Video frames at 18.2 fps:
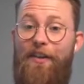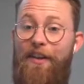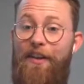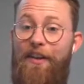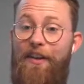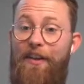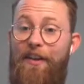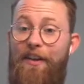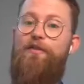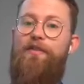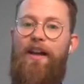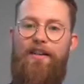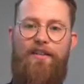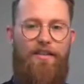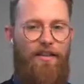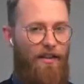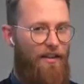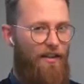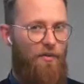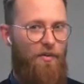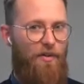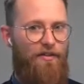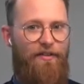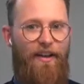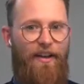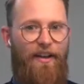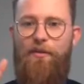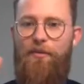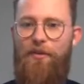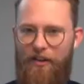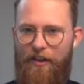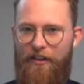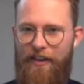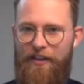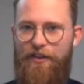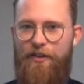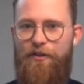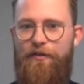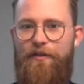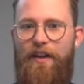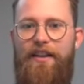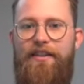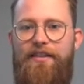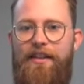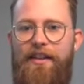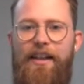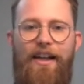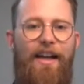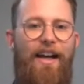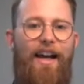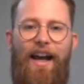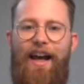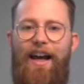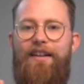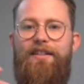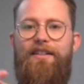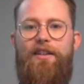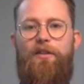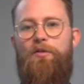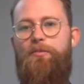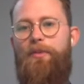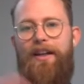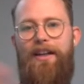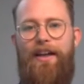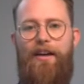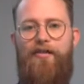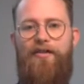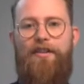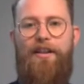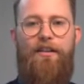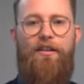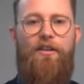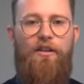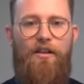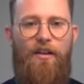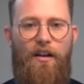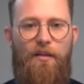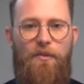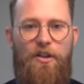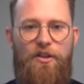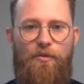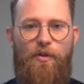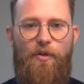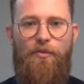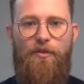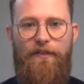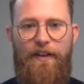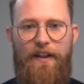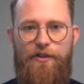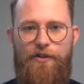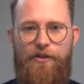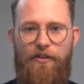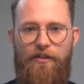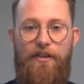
too fancy. A little bit fancy, but nothing too fancy, and it will make everything look much more professional.